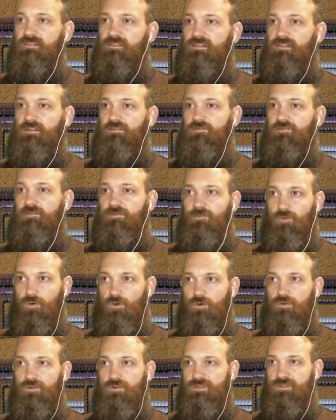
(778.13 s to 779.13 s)
enough for 4
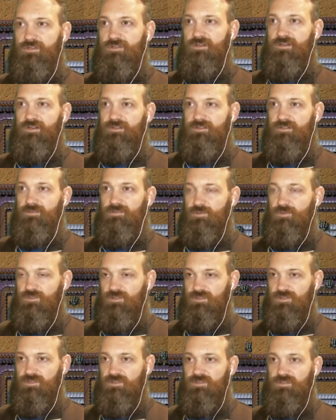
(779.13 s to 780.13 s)
crystallizers, which
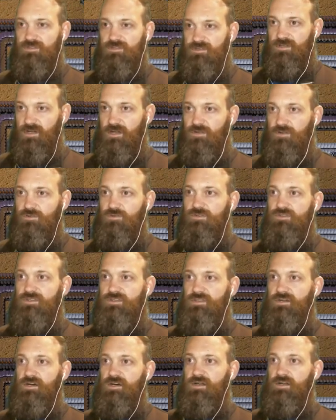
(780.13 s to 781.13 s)
is good
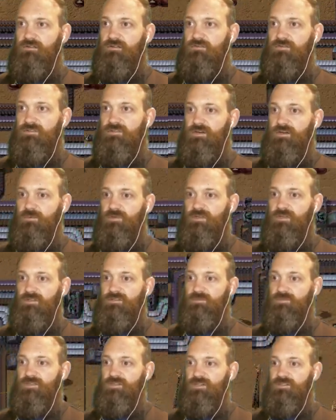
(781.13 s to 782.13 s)
start. We need
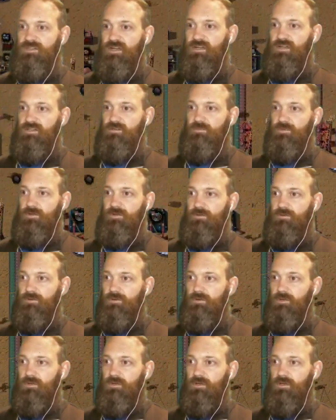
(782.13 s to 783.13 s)
some titanium though.
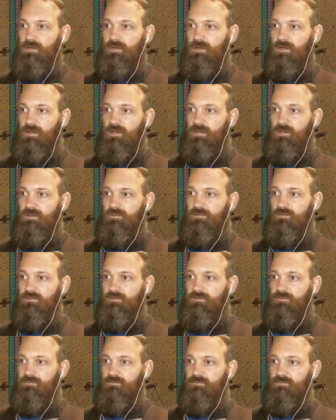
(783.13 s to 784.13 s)
Let's
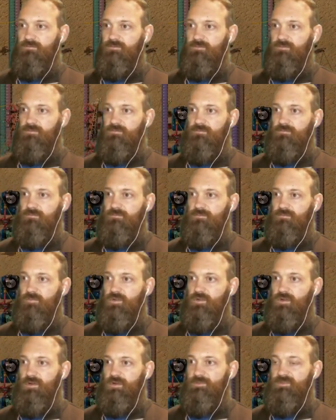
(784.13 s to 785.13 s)
just
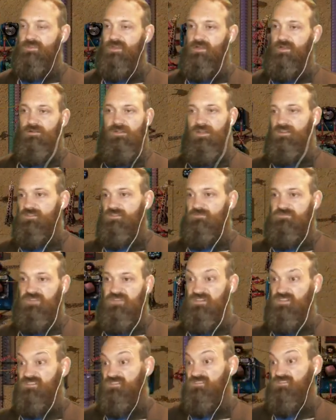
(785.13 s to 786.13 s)
grab that and some
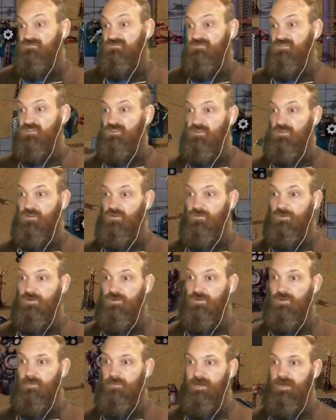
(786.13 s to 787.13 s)
tungsten for no
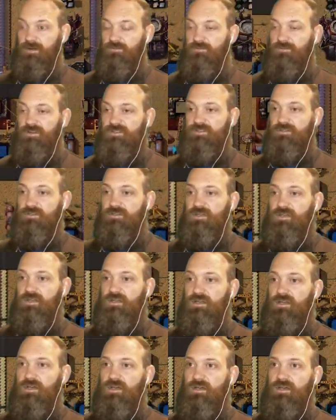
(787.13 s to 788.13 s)
real apparent reason.
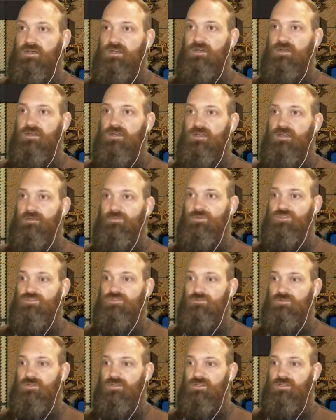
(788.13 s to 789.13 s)
And we
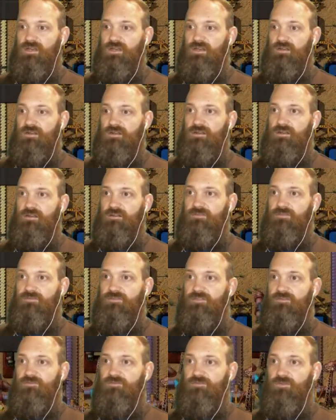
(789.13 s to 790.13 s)
should get enough for
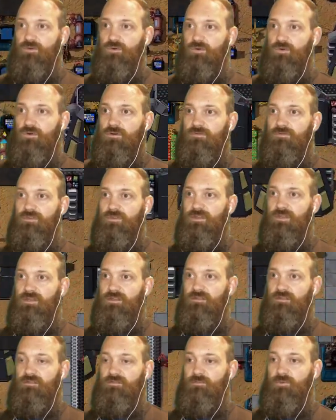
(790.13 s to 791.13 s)
4 of
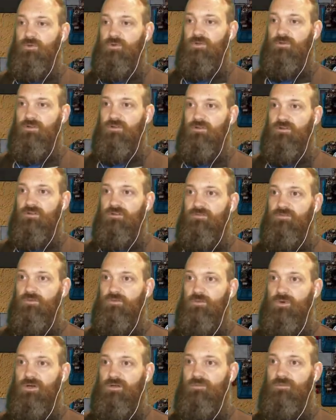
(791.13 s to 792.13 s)
these, but we only got enough for
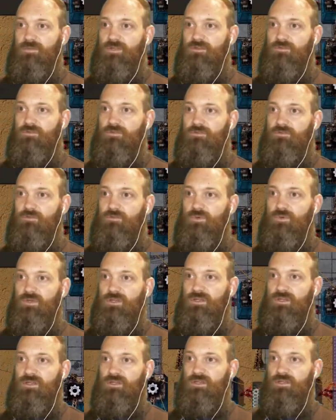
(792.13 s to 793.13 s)
1 because
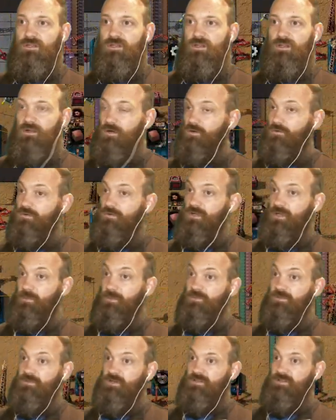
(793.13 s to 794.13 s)
we need a whole heap
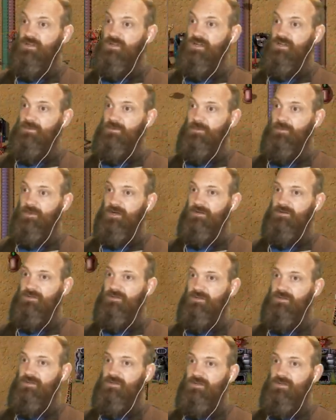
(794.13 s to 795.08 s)
of titanium apparently.